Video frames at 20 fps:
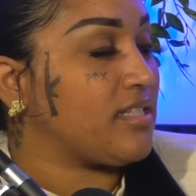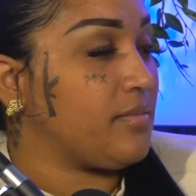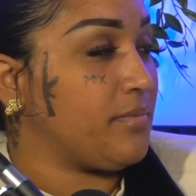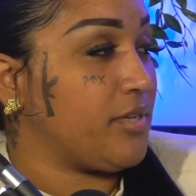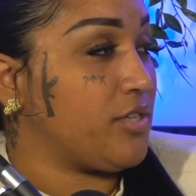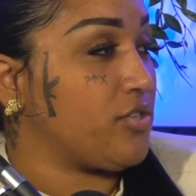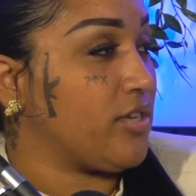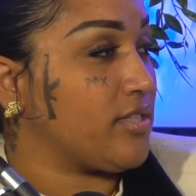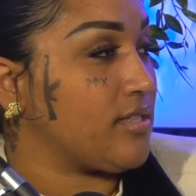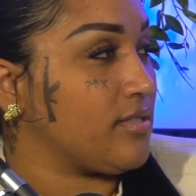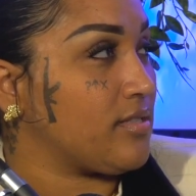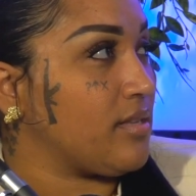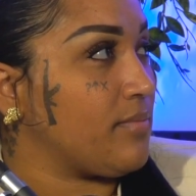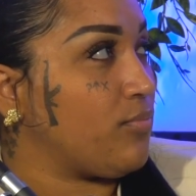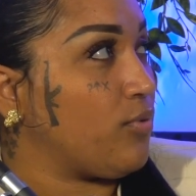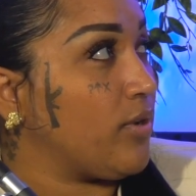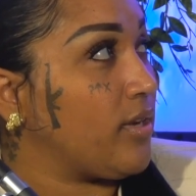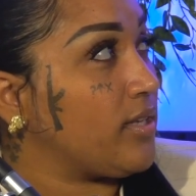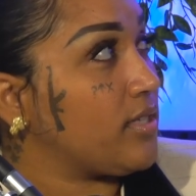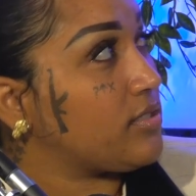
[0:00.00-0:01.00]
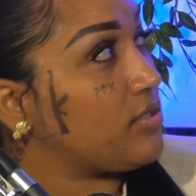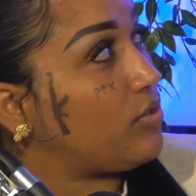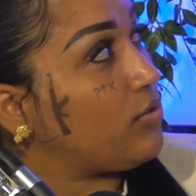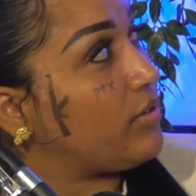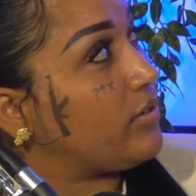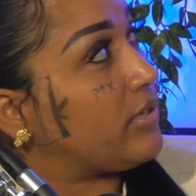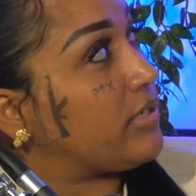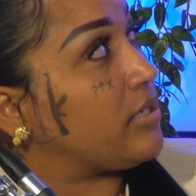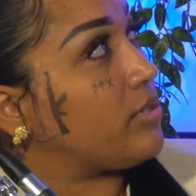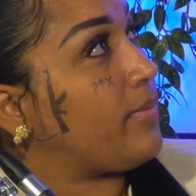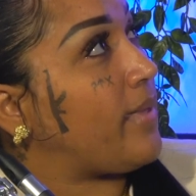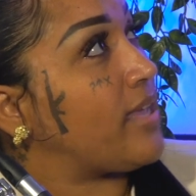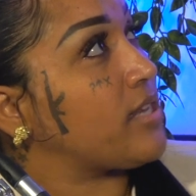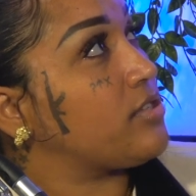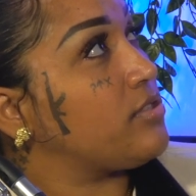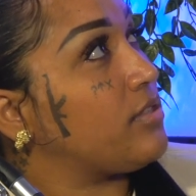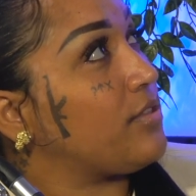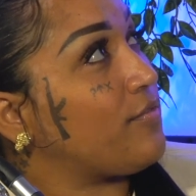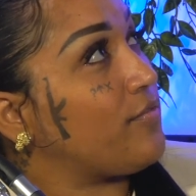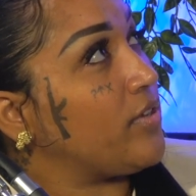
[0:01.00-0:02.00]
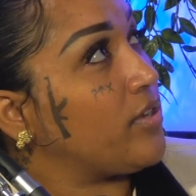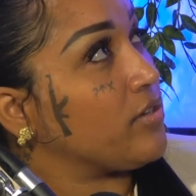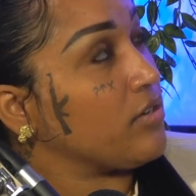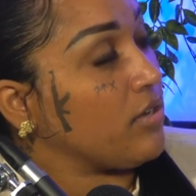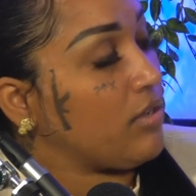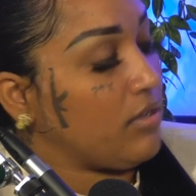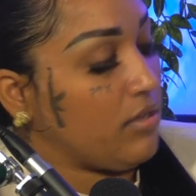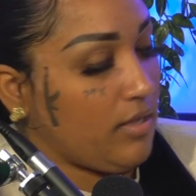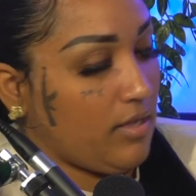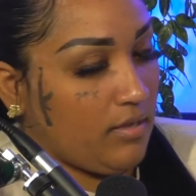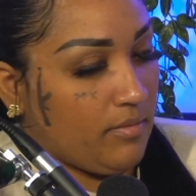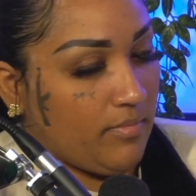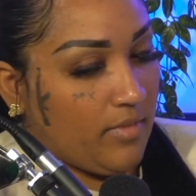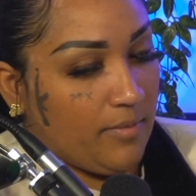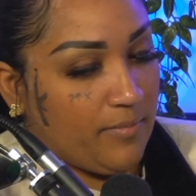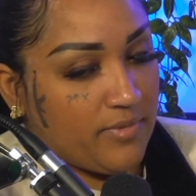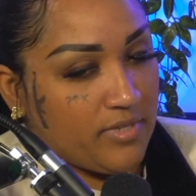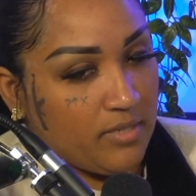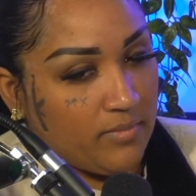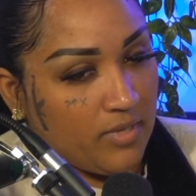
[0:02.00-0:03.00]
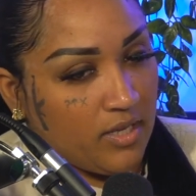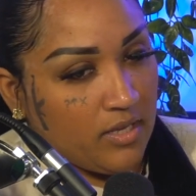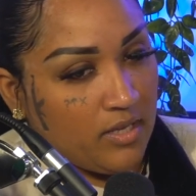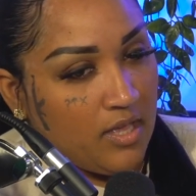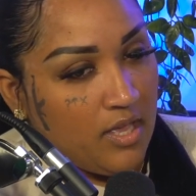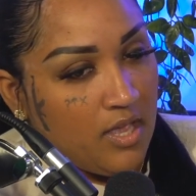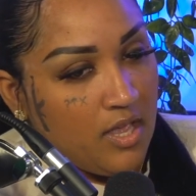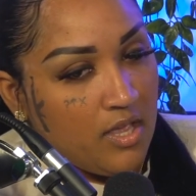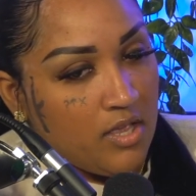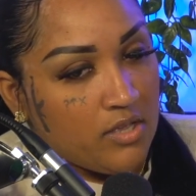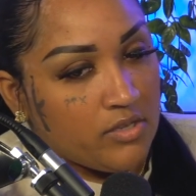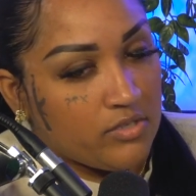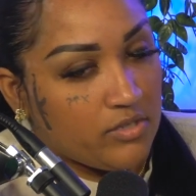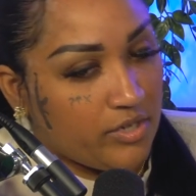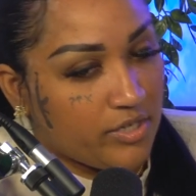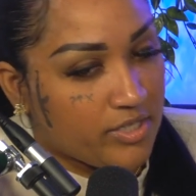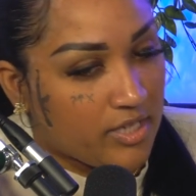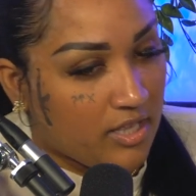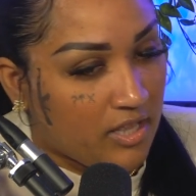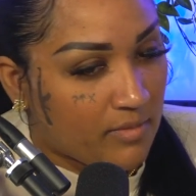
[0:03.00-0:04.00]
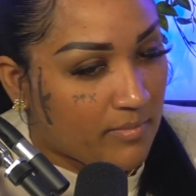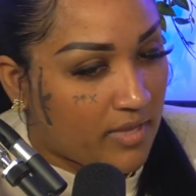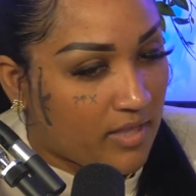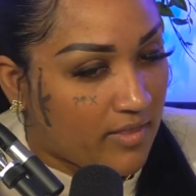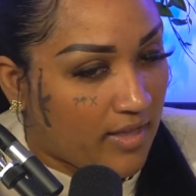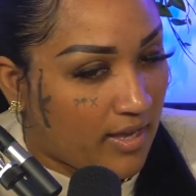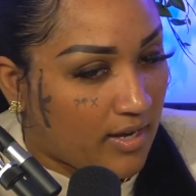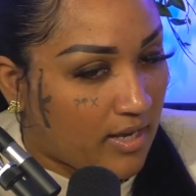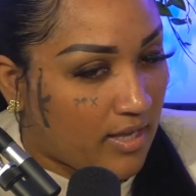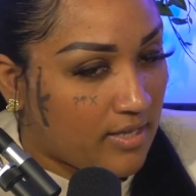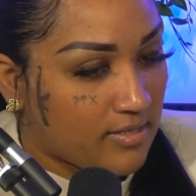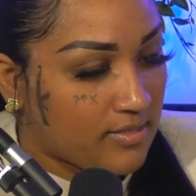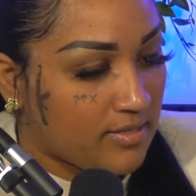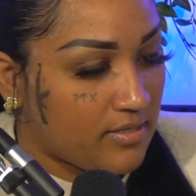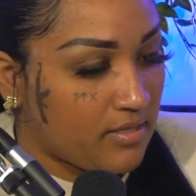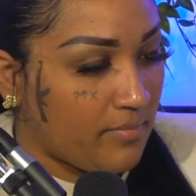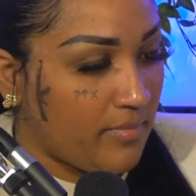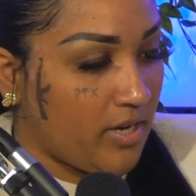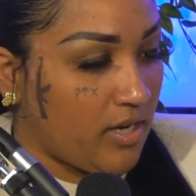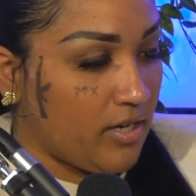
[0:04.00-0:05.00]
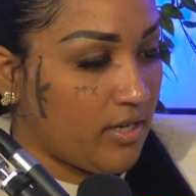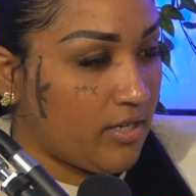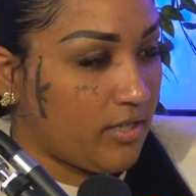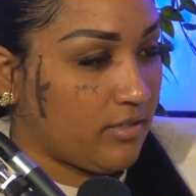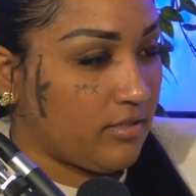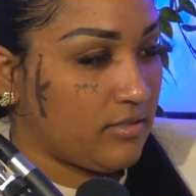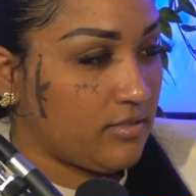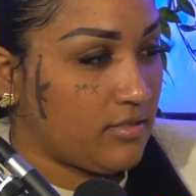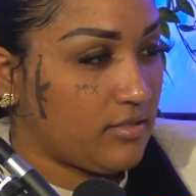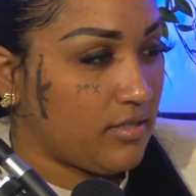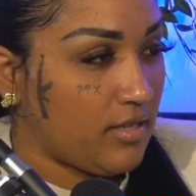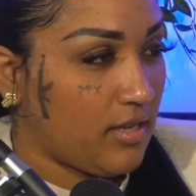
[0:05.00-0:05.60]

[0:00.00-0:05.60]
to be addressed at some point. So back to the fentanyl epidemic. So you're telling me that us as Americans